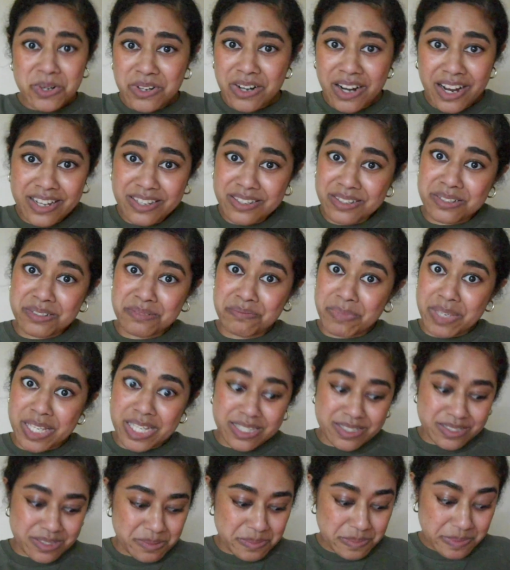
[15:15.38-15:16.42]
I could
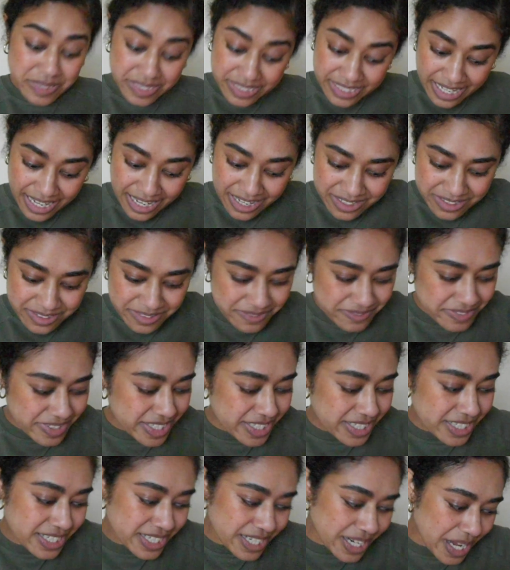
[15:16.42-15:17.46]
make something out of
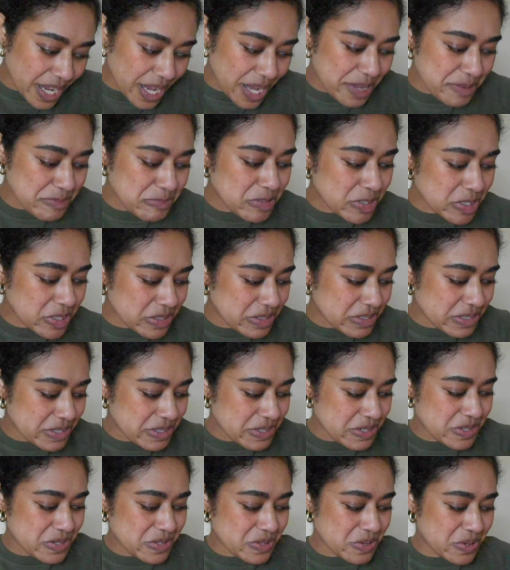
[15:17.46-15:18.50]
it. I'm not too
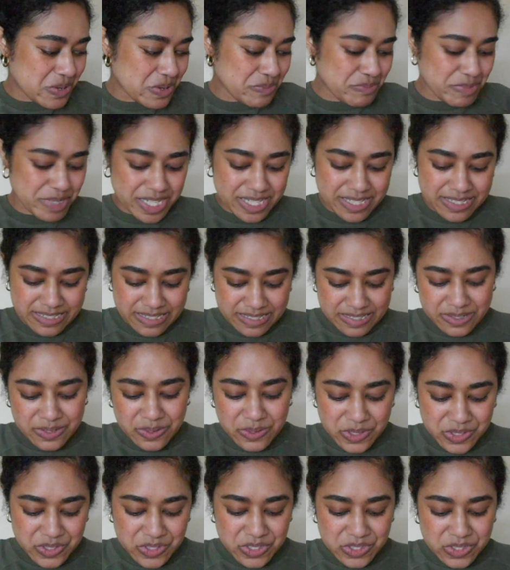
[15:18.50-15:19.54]
sure, but it's this
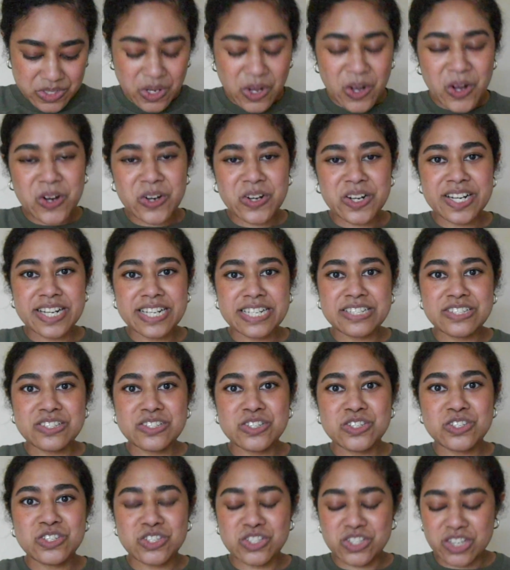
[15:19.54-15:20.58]
gorgeous
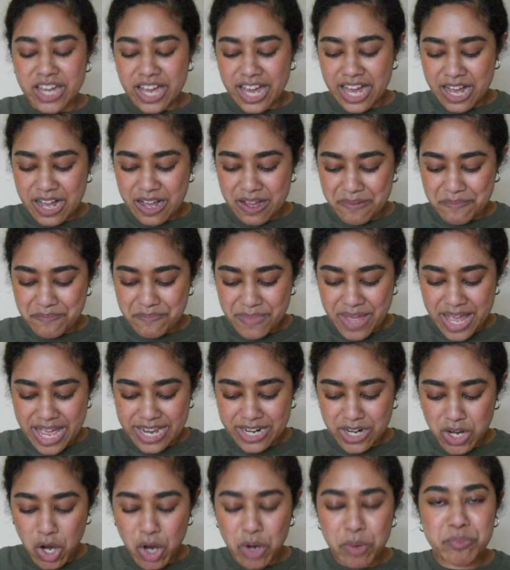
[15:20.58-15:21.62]
orange
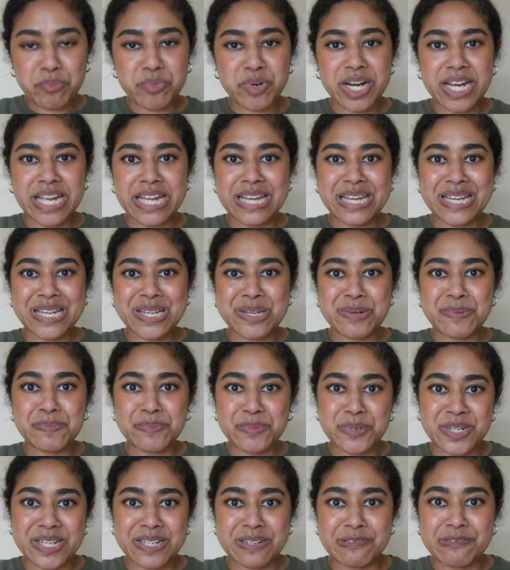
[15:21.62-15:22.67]
and ombre
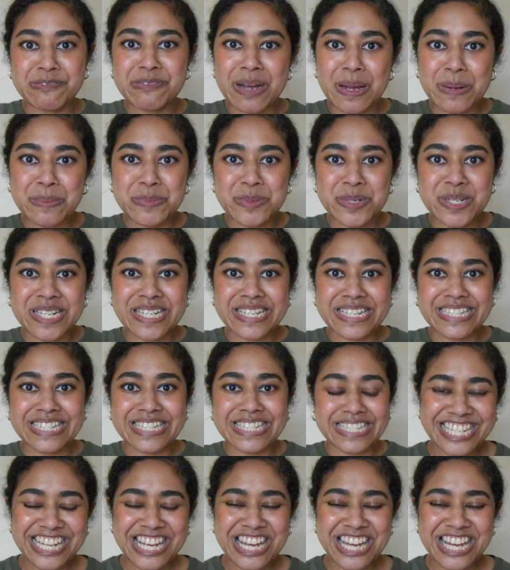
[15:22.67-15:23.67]
print fabric.